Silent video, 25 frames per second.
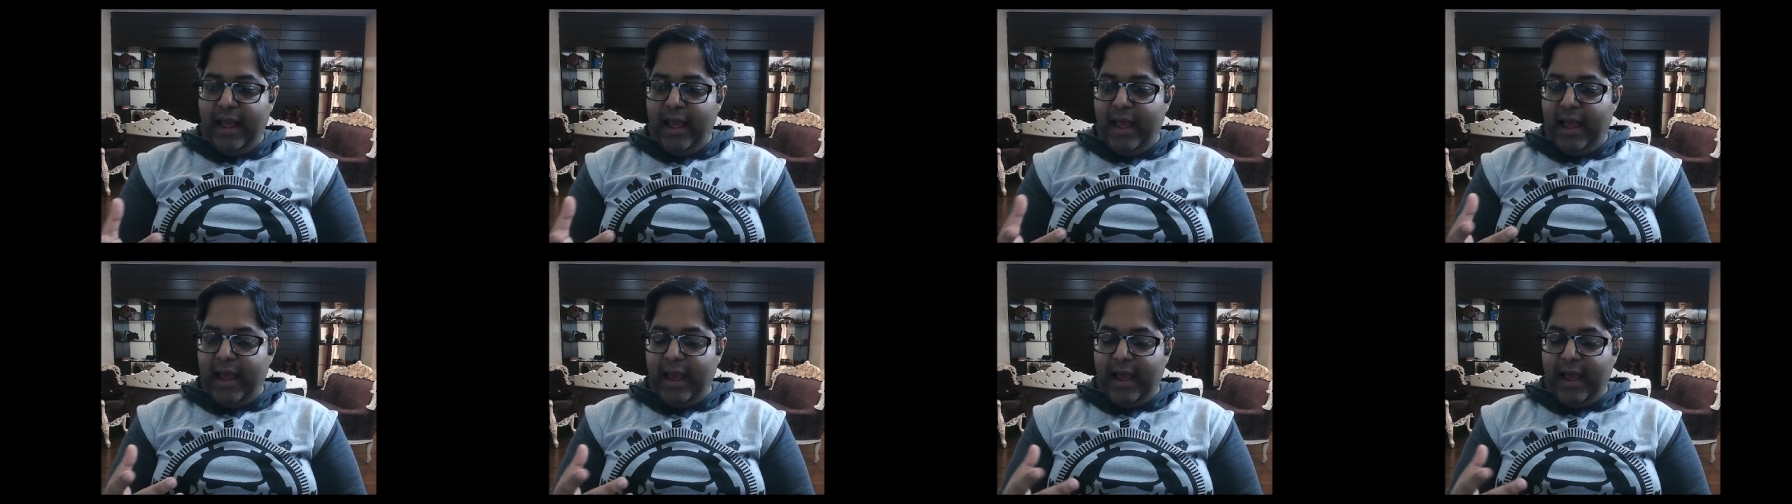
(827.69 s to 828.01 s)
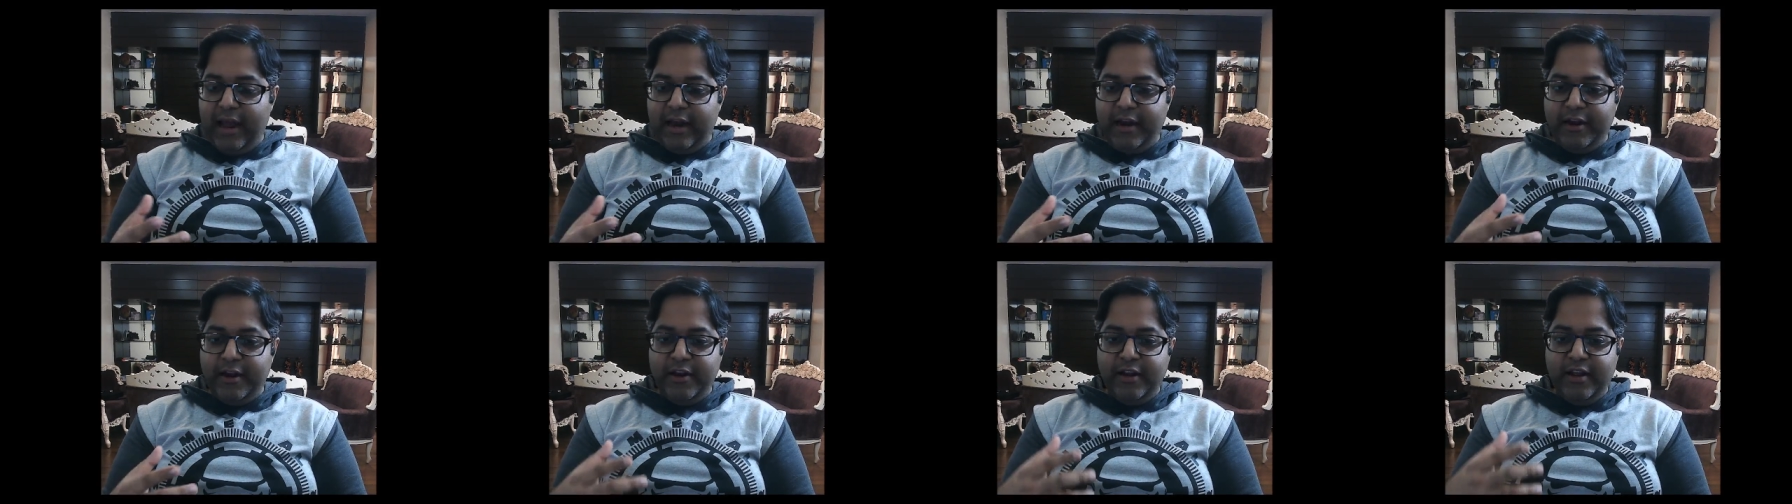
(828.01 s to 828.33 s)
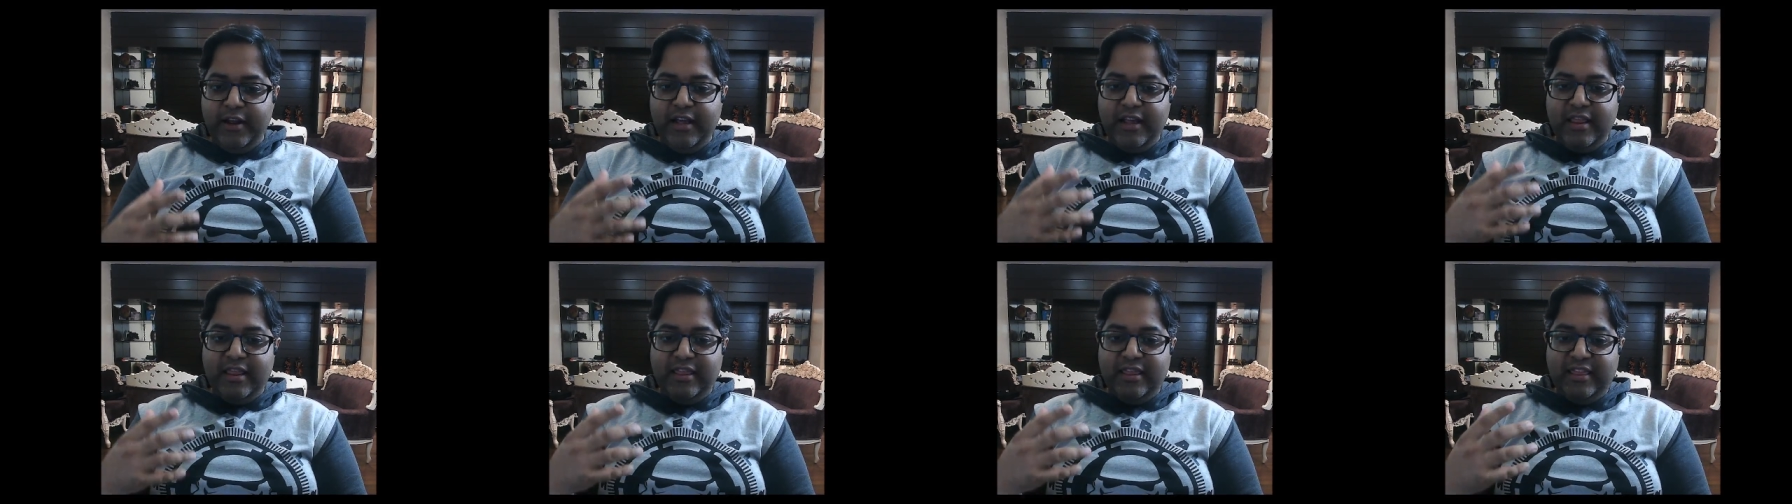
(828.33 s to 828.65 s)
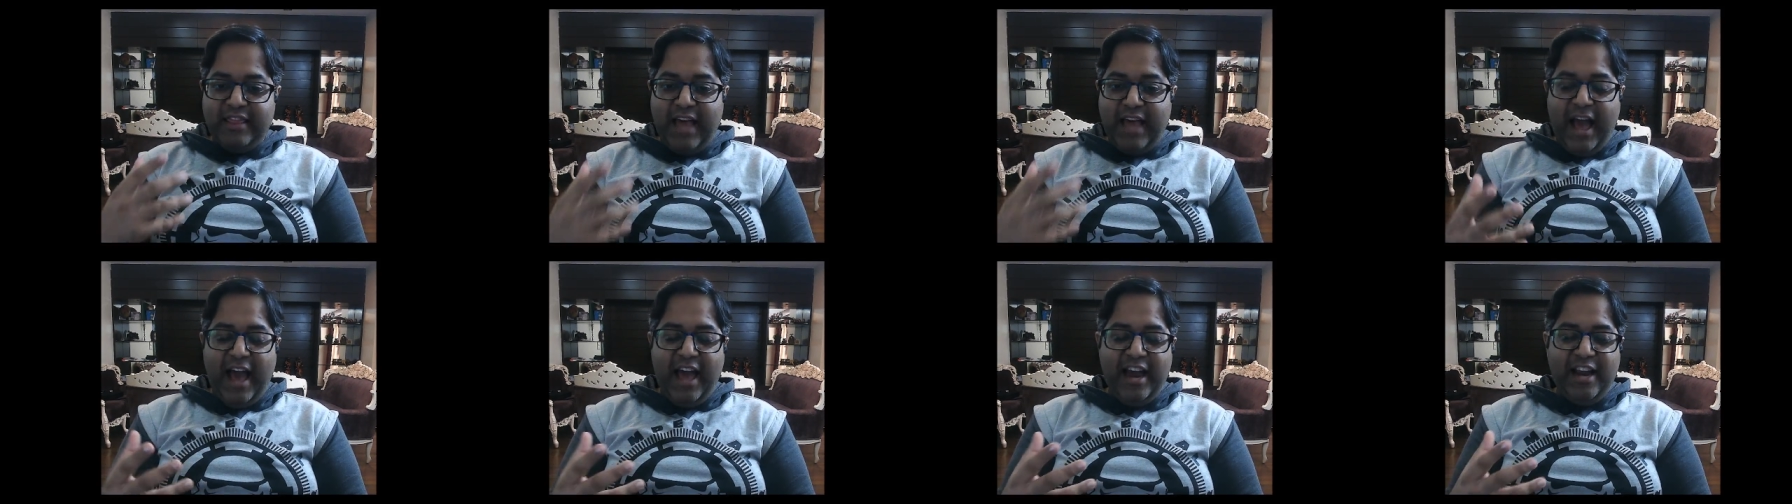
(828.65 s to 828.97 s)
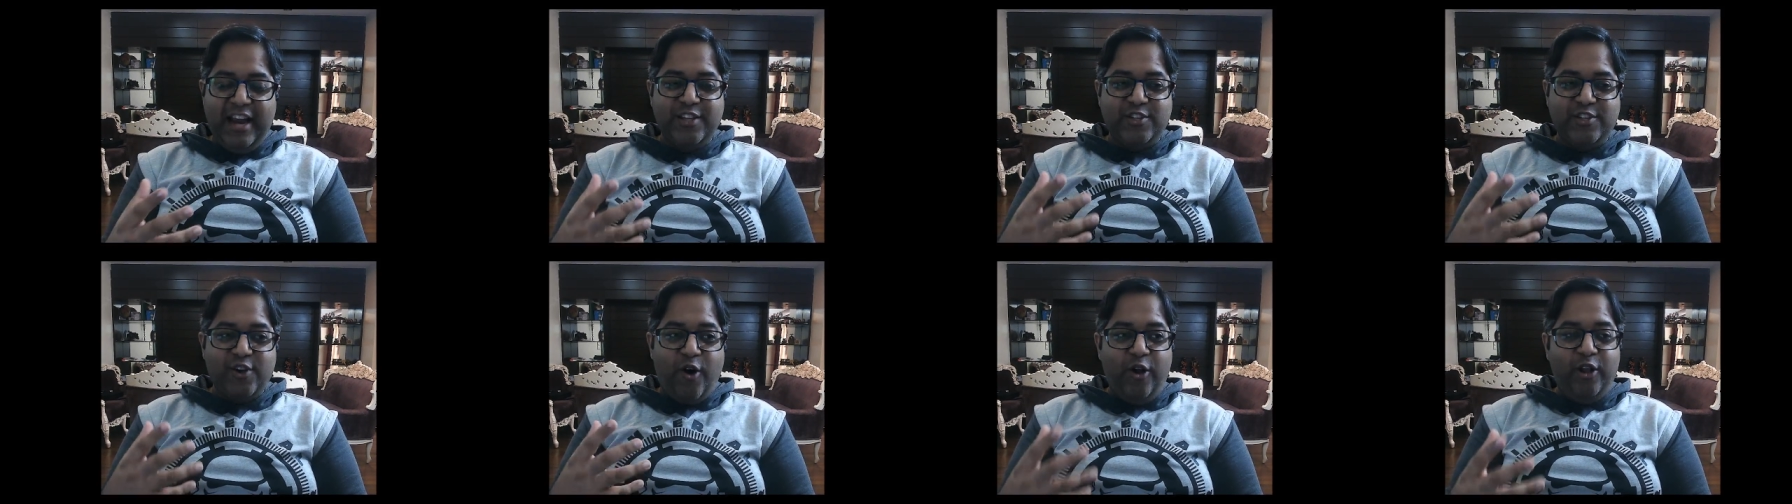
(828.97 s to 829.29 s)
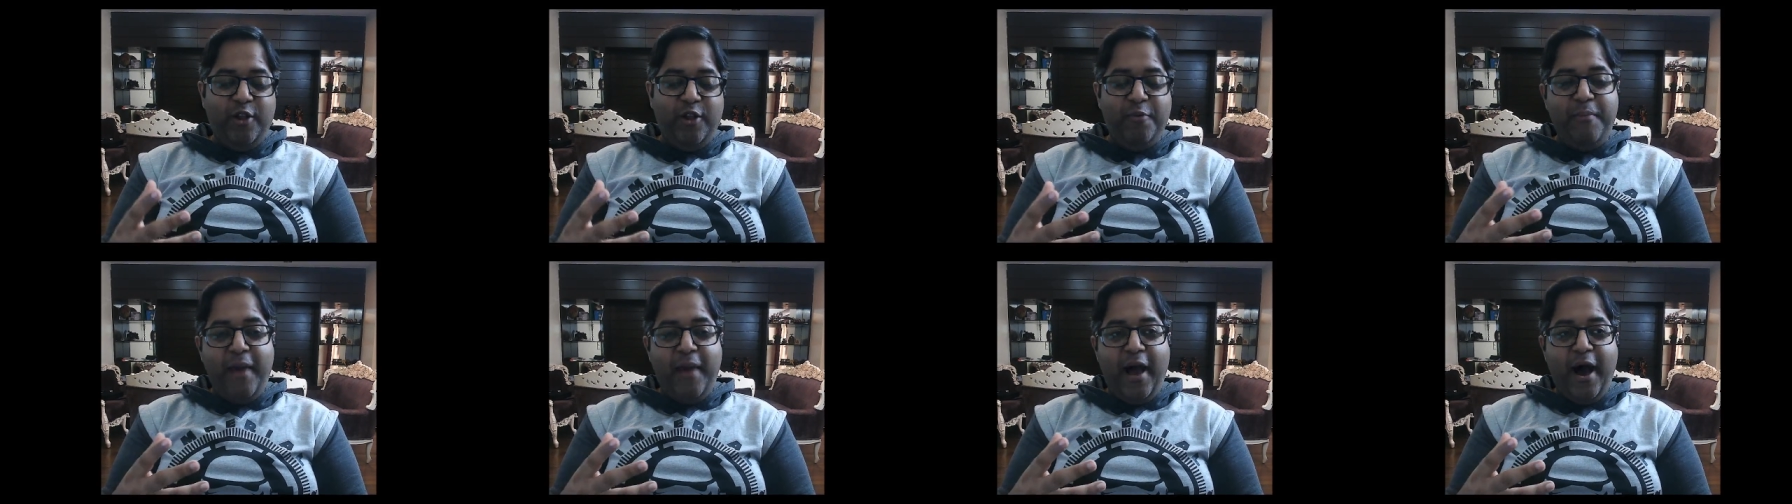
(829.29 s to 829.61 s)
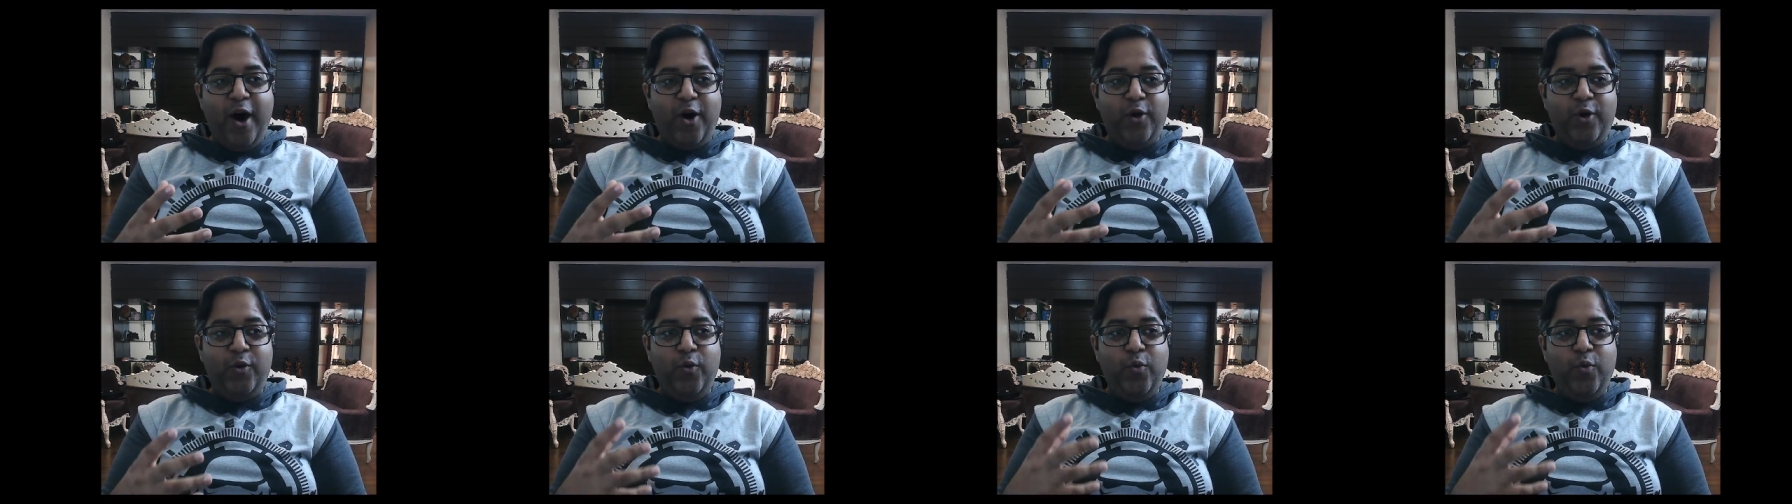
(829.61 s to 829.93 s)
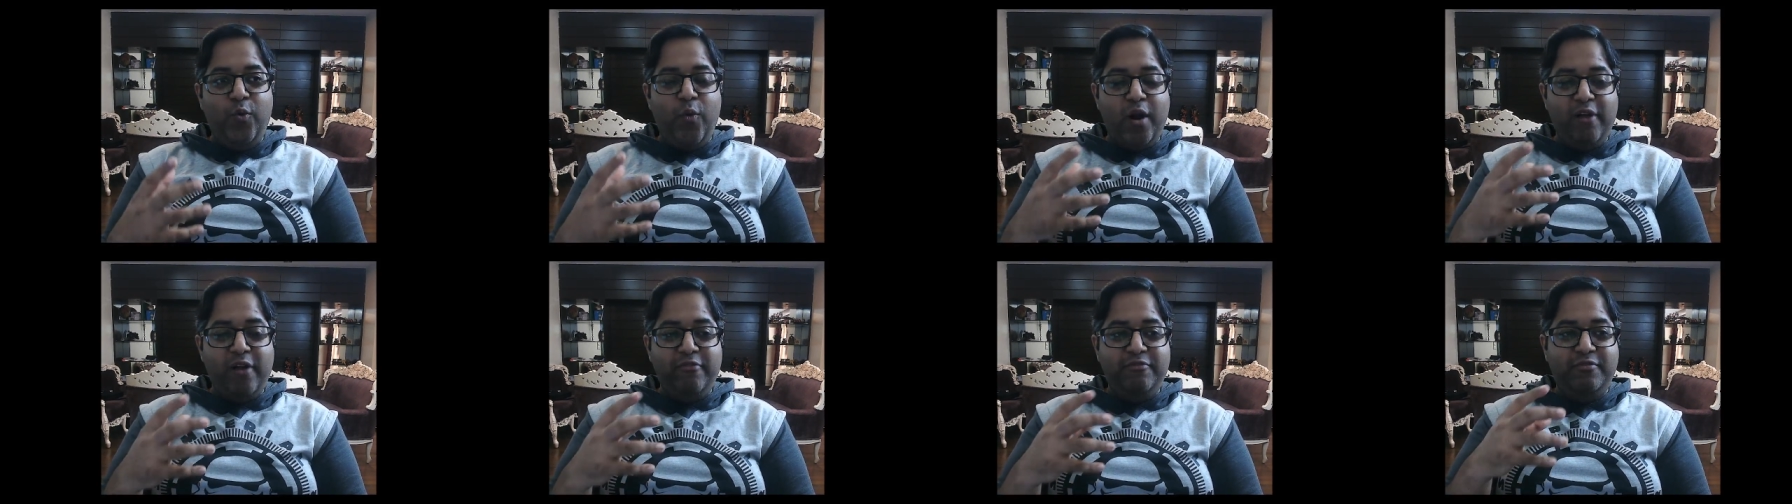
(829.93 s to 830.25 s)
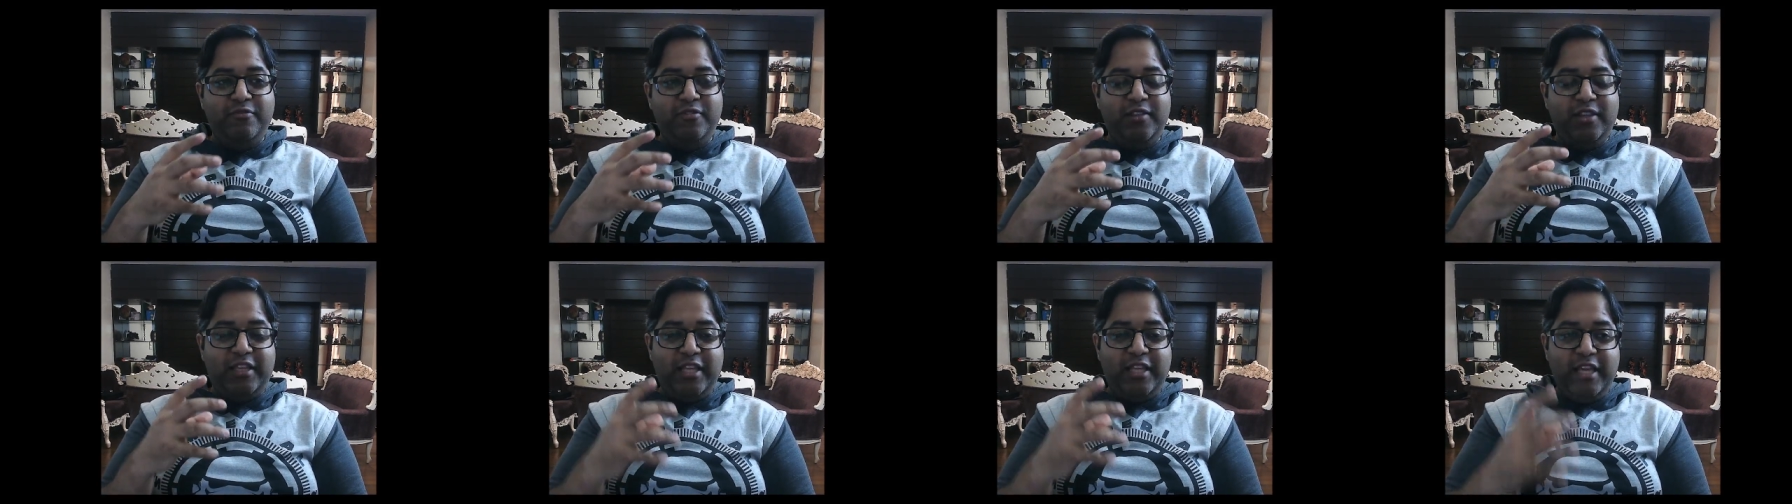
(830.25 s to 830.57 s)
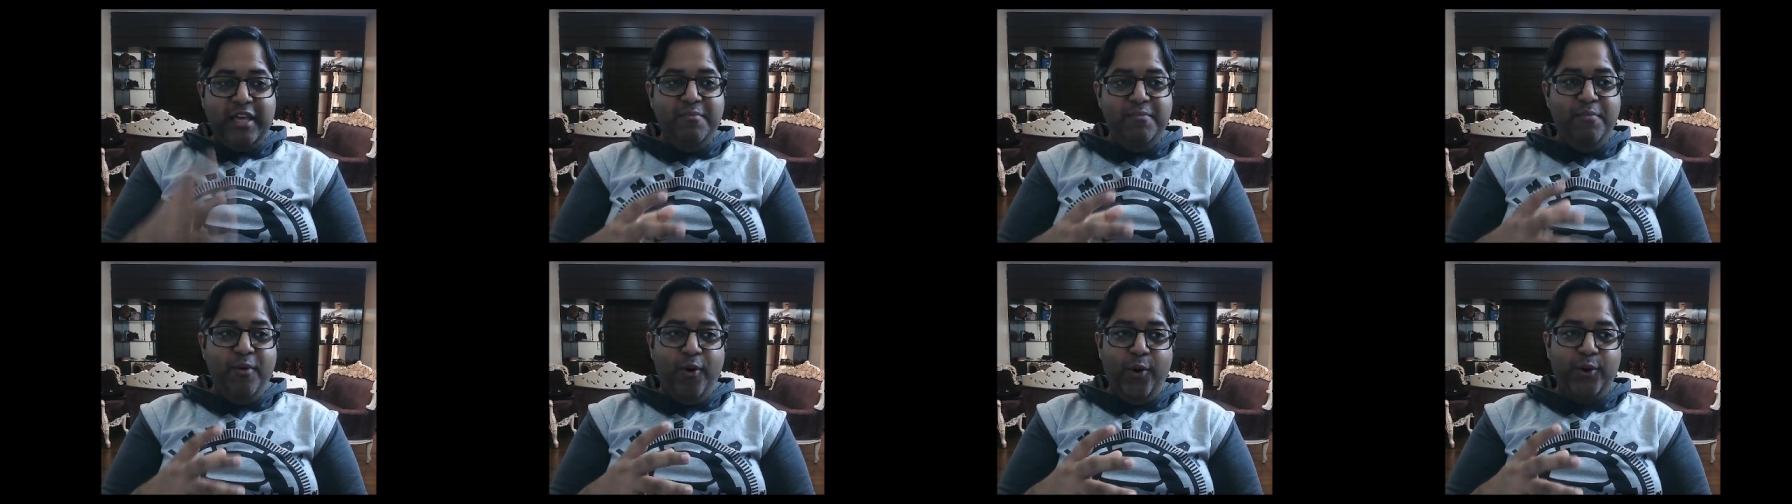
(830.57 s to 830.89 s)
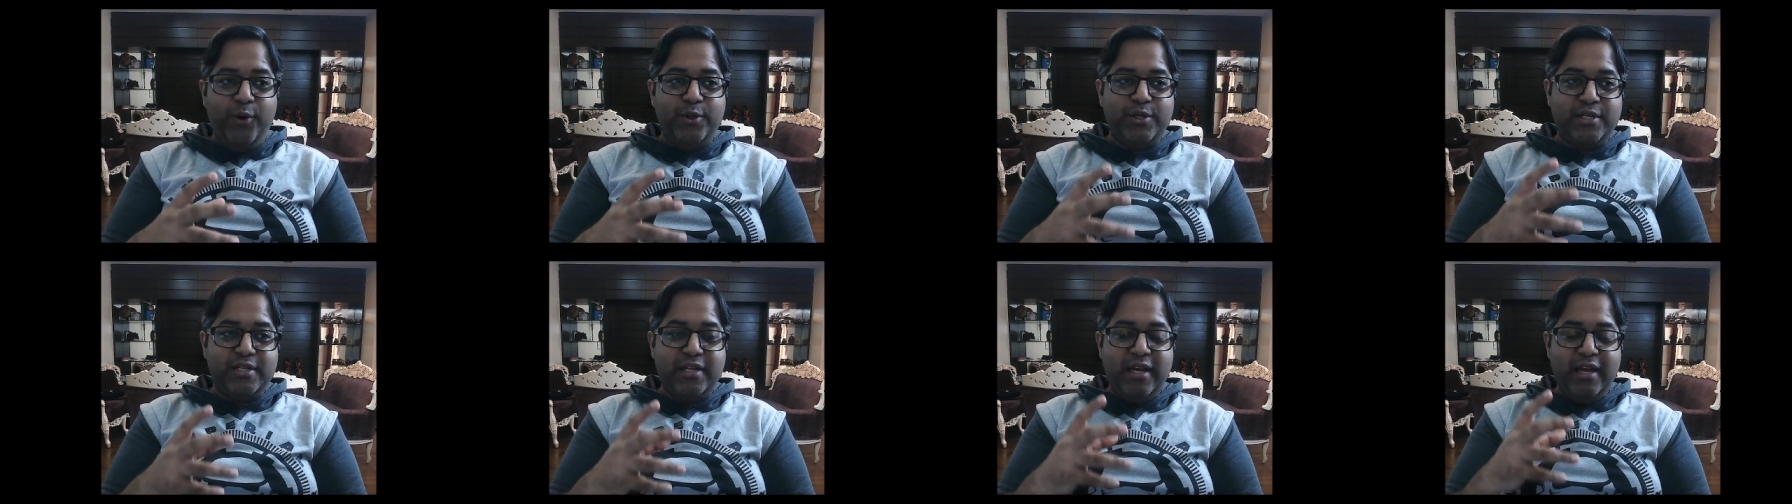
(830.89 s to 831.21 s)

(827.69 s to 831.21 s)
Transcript: and that is all about one of the most